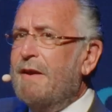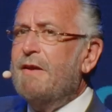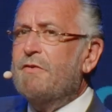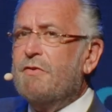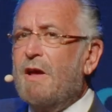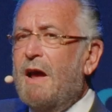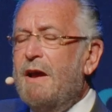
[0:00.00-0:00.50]

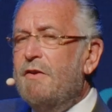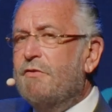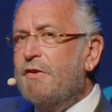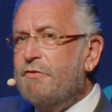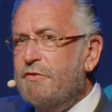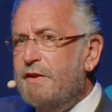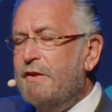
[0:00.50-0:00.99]
it's
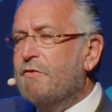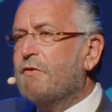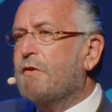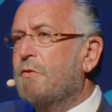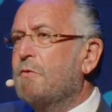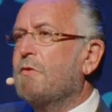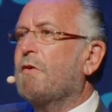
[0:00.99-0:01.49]
AJC's
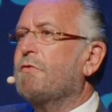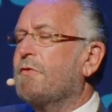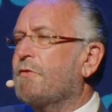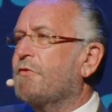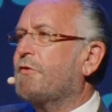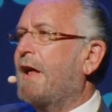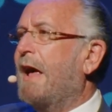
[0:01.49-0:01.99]
kudos
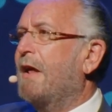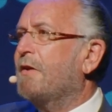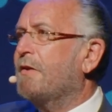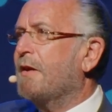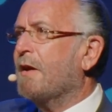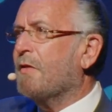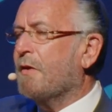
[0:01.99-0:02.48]
and
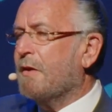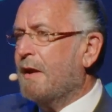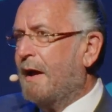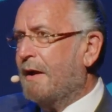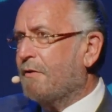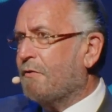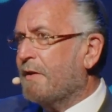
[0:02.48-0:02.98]
standing that
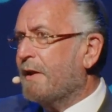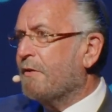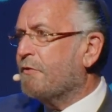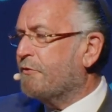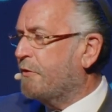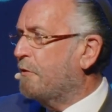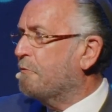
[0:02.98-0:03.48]
actually is
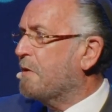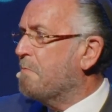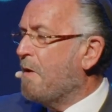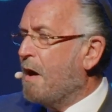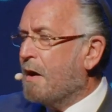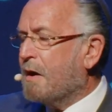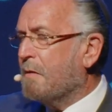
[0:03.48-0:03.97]
so
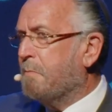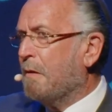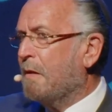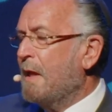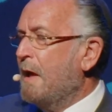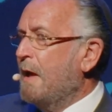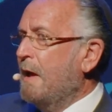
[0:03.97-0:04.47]

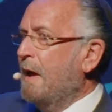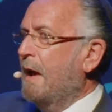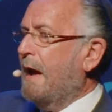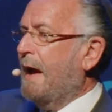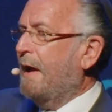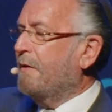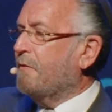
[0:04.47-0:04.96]
remarkable.
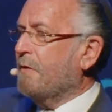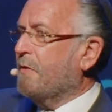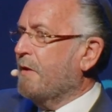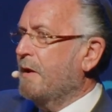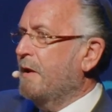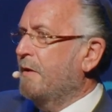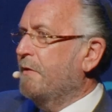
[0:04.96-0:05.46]
And
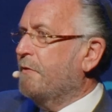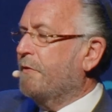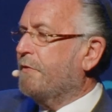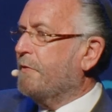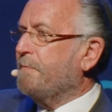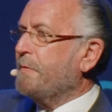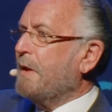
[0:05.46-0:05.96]
that
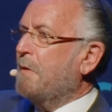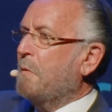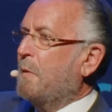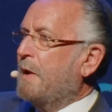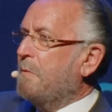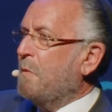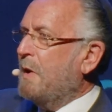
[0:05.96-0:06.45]
is,
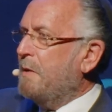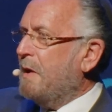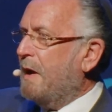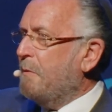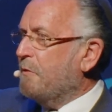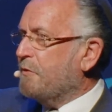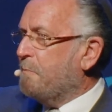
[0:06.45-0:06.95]
when I
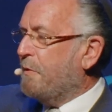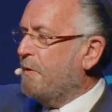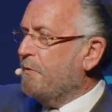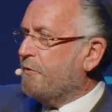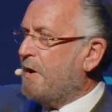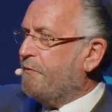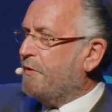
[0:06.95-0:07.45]
was
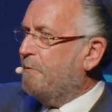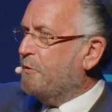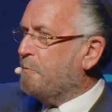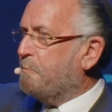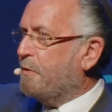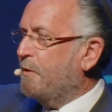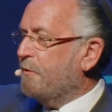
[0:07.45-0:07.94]
approached, after I was
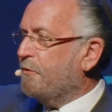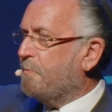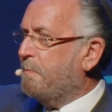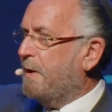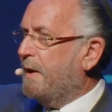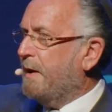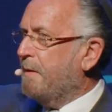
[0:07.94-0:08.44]
approached
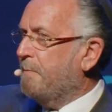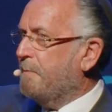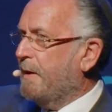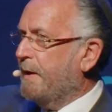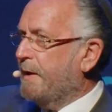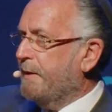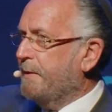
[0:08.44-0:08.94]
by
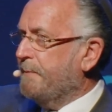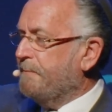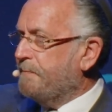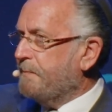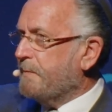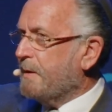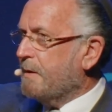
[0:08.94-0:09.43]

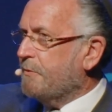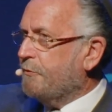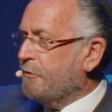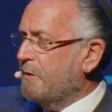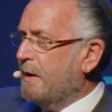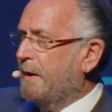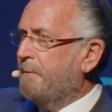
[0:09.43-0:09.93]

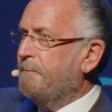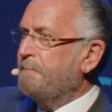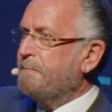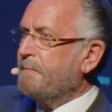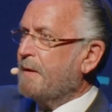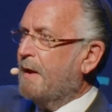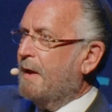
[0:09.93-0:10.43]
Shula,
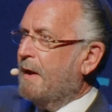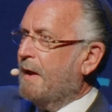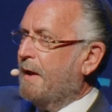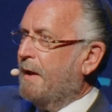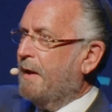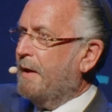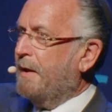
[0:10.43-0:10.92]

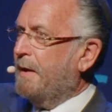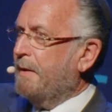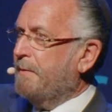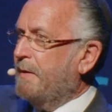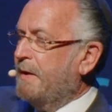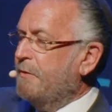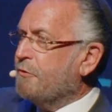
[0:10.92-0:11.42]

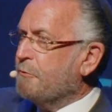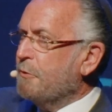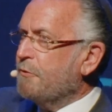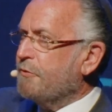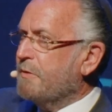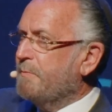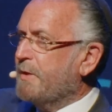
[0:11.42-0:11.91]
in
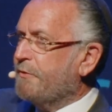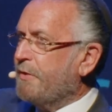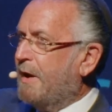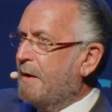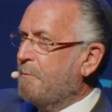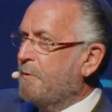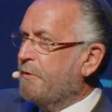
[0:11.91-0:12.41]
Jerusalem at the
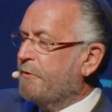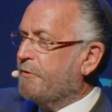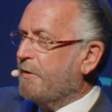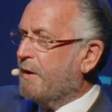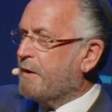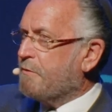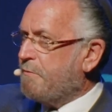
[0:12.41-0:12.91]
time was
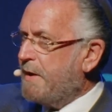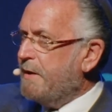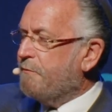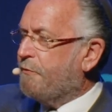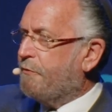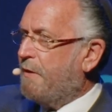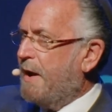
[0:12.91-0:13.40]
a great
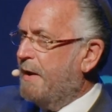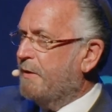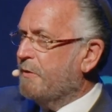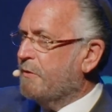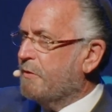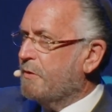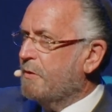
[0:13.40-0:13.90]

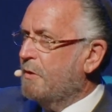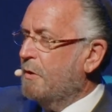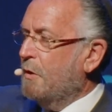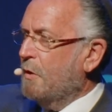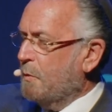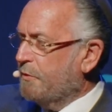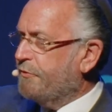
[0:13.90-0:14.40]
friend
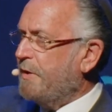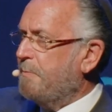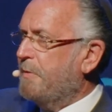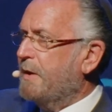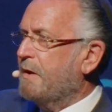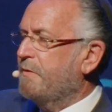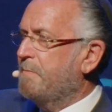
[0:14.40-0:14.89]
who was
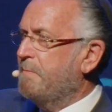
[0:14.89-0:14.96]
something of a